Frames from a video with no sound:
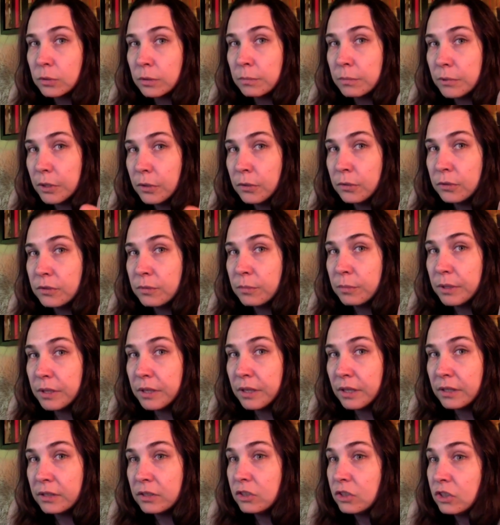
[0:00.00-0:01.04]
abuse
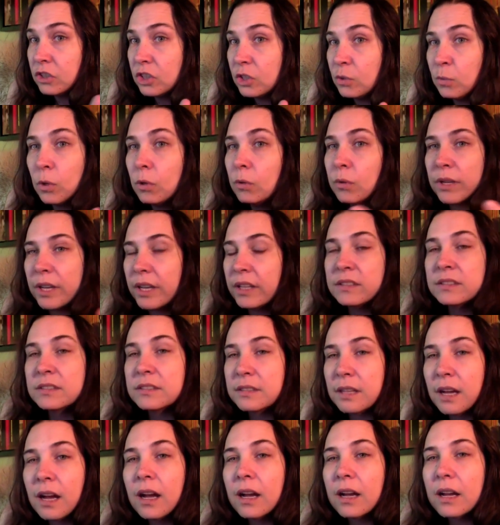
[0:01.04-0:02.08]
because she won't get
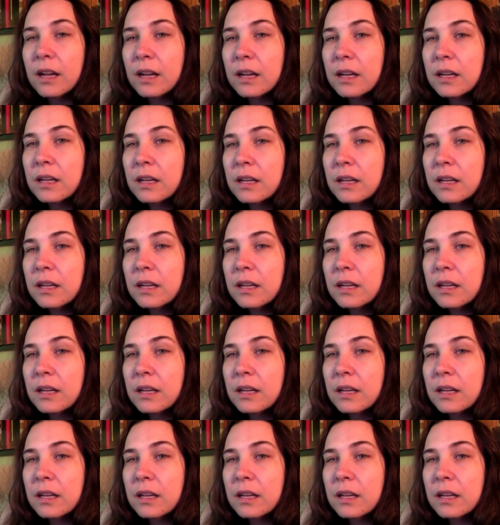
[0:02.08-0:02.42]
stuck.